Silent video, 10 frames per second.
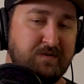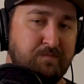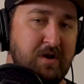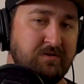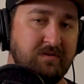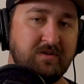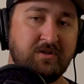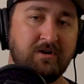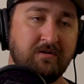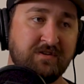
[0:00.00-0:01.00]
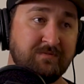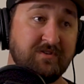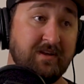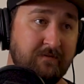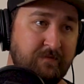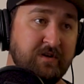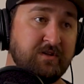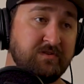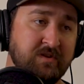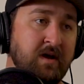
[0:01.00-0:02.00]
Especially this year. It seems like the
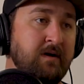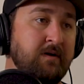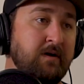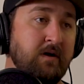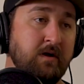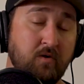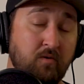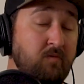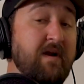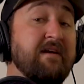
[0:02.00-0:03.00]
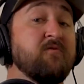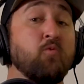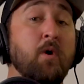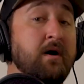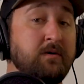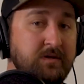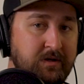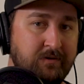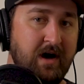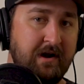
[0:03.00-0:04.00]
fishing's going very well
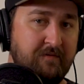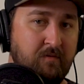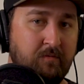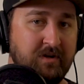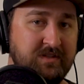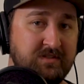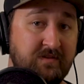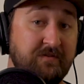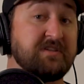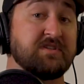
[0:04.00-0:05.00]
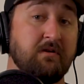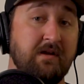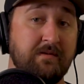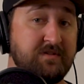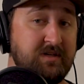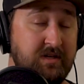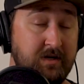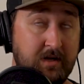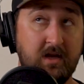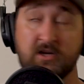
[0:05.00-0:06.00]
in a lot of different places. If Instagram is any
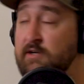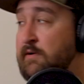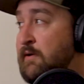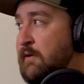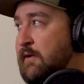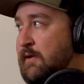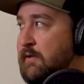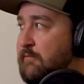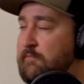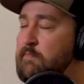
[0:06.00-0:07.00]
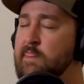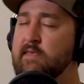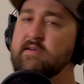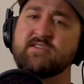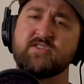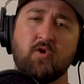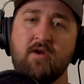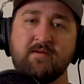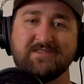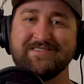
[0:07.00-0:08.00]
indication, but
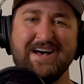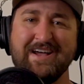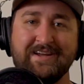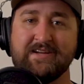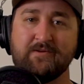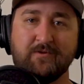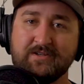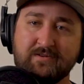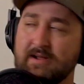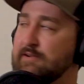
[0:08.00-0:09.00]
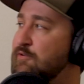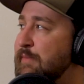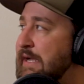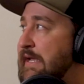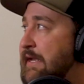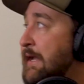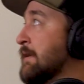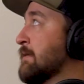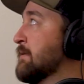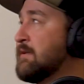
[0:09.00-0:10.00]
Instagram's a lie anyways, right? Who am I kidding?
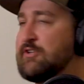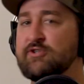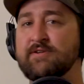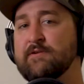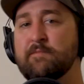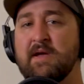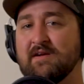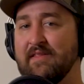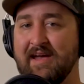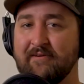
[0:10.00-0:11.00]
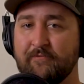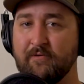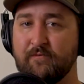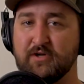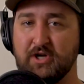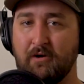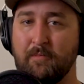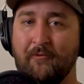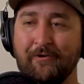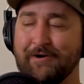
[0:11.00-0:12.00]
Shouldn't depend on that for a fishing
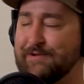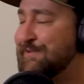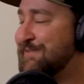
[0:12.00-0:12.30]
report.